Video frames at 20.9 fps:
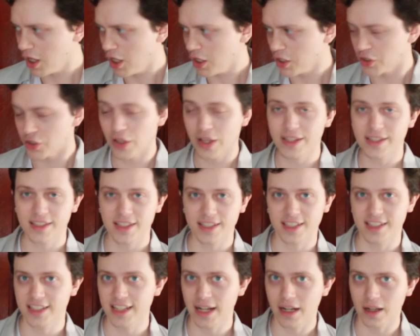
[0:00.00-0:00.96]
So that's the
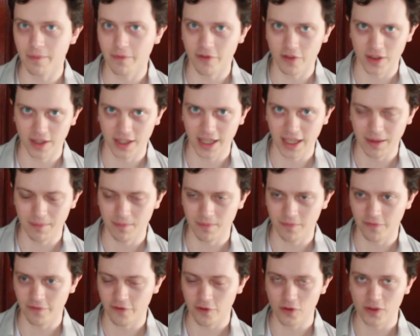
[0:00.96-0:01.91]
setup for the game,
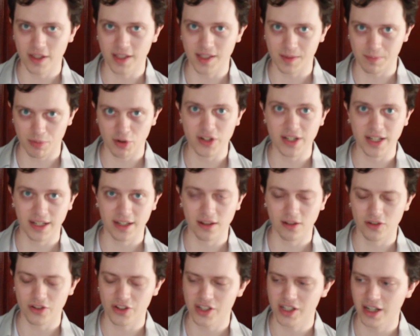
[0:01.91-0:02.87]
for this
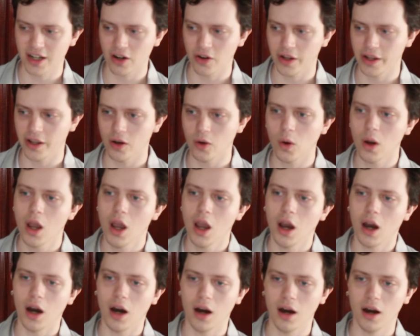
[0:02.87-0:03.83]
particular scenario.
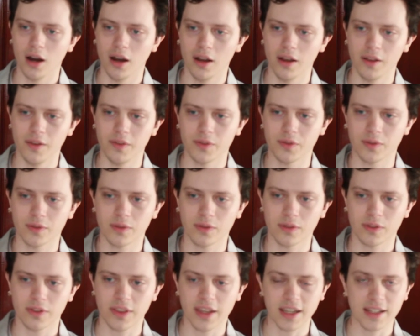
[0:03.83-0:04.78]

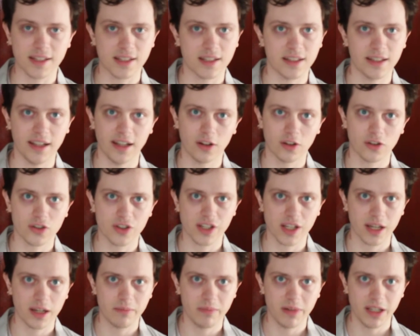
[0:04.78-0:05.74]
Thanks to the Elder
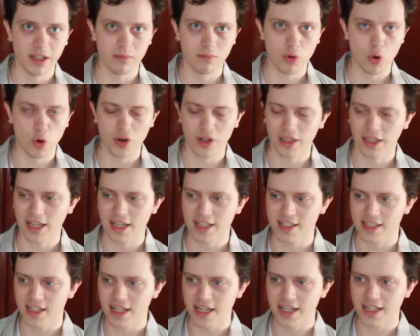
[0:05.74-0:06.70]
Sign being broken
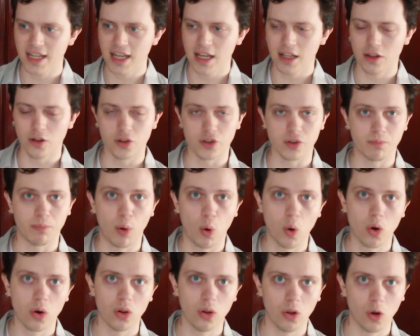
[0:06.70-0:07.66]
last night, there's a
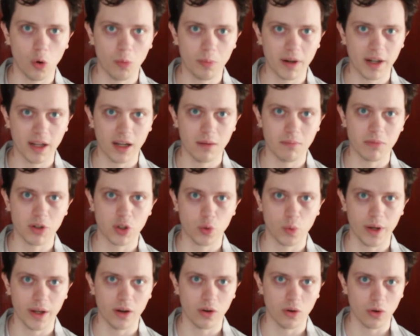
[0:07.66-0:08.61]
portal opening up
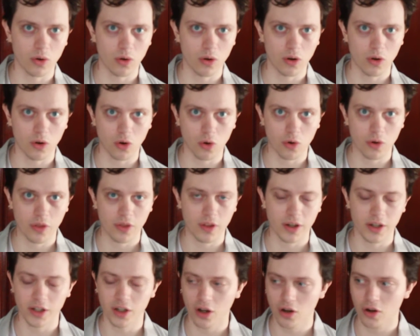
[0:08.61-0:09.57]
between Earth
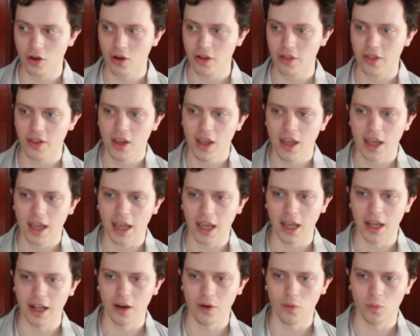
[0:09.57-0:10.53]
and Yuggoth,
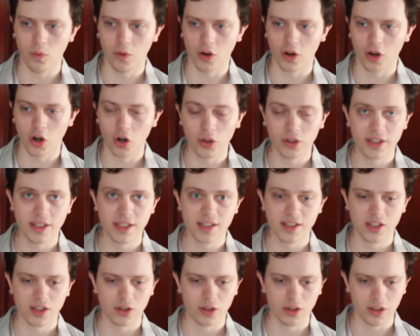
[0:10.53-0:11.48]
and the
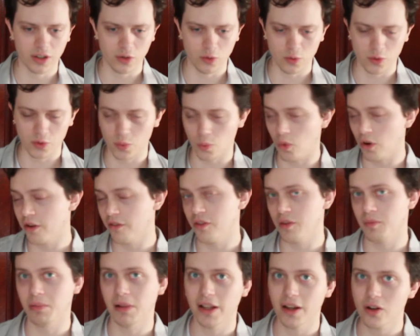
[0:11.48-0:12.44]
cultist, who's one of
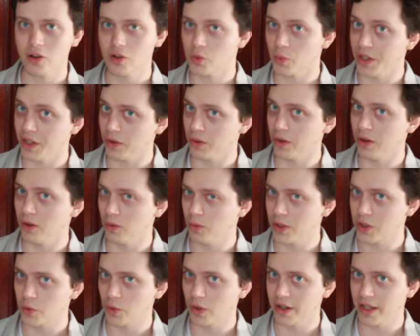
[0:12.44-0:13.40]
the players, we don't know
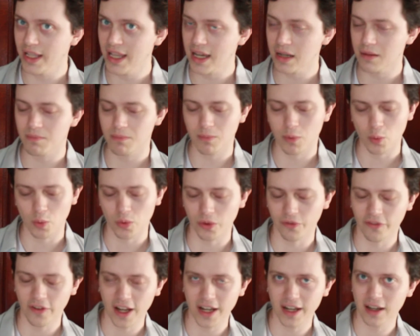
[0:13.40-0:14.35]
which one yet, but we'll
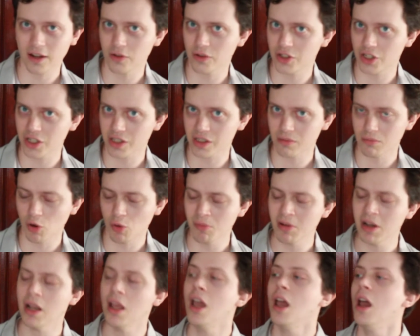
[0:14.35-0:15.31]
find out in just a moment,